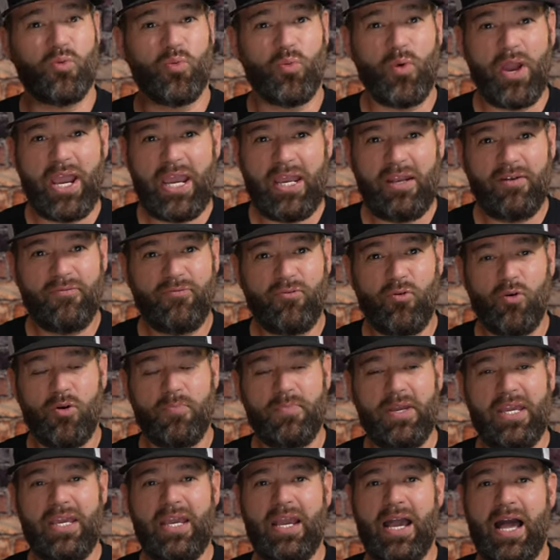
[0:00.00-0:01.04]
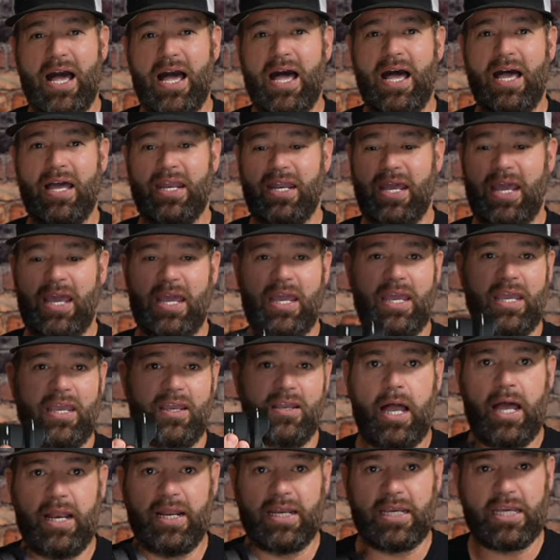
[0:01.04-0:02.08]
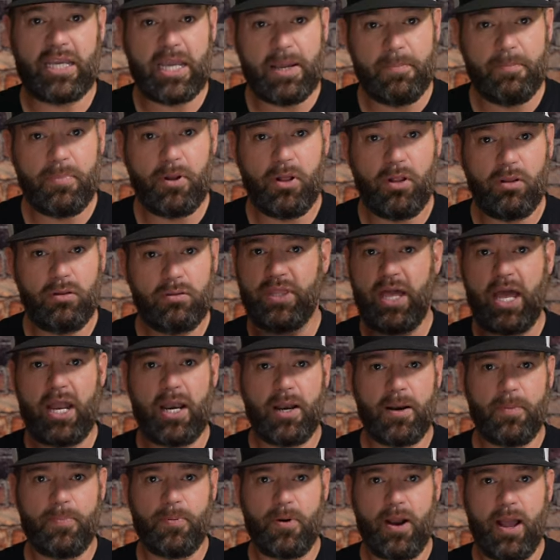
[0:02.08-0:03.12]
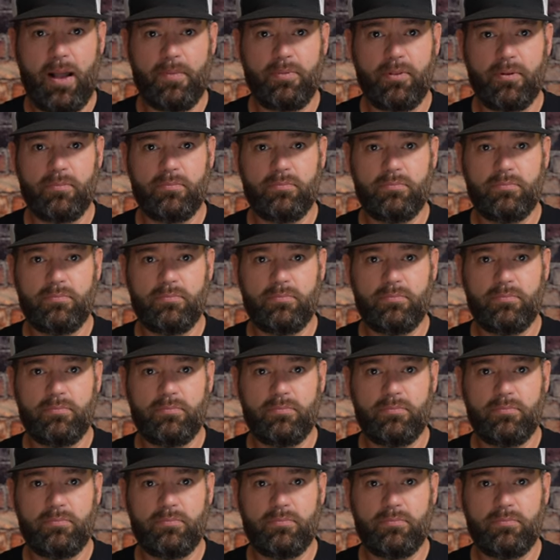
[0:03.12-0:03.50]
great for me on a gimbal, not a problem,